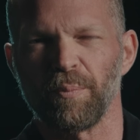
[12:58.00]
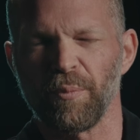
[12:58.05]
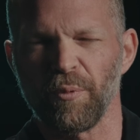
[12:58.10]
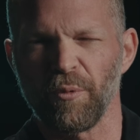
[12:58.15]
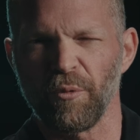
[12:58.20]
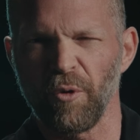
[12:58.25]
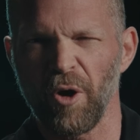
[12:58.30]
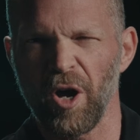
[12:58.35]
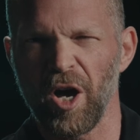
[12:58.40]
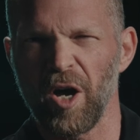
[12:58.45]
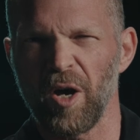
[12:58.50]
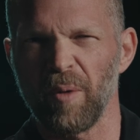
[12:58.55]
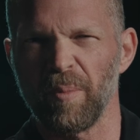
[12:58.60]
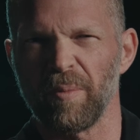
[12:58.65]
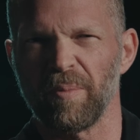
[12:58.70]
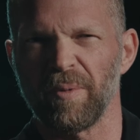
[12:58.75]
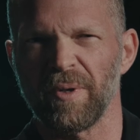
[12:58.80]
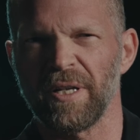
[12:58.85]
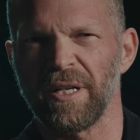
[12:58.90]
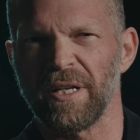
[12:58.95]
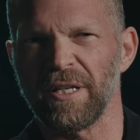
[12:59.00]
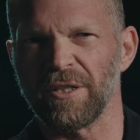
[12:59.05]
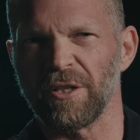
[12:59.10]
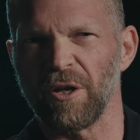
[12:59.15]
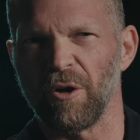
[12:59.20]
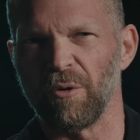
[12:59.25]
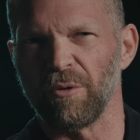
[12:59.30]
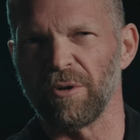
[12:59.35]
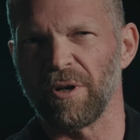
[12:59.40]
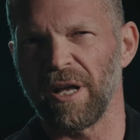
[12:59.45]
probably
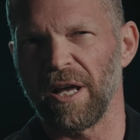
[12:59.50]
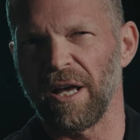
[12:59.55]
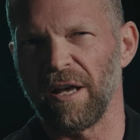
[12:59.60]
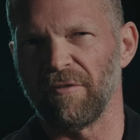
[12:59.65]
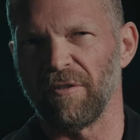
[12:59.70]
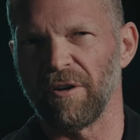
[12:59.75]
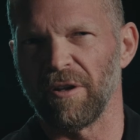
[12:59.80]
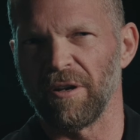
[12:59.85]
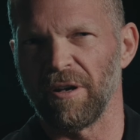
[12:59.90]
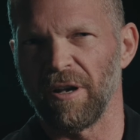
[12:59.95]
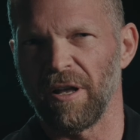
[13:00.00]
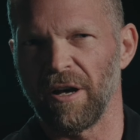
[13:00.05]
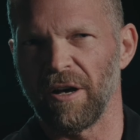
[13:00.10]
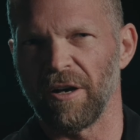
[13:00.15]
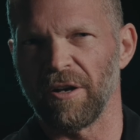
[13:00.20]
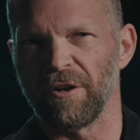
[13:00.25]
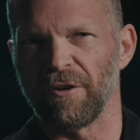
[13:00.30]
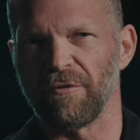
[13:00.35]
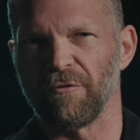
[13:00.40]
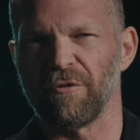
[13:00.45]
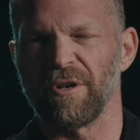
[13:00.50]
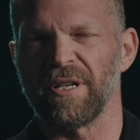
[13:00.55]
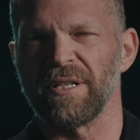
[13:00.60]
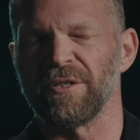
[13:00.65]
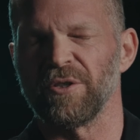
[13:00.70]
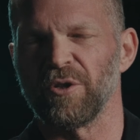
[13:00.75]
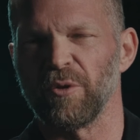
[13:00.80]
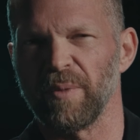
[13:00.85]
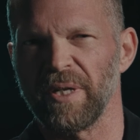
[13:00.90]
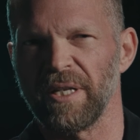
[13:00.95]
don't have a lot of
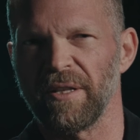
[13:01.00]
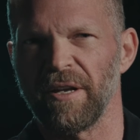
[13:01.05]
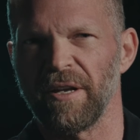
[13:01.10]
reason to be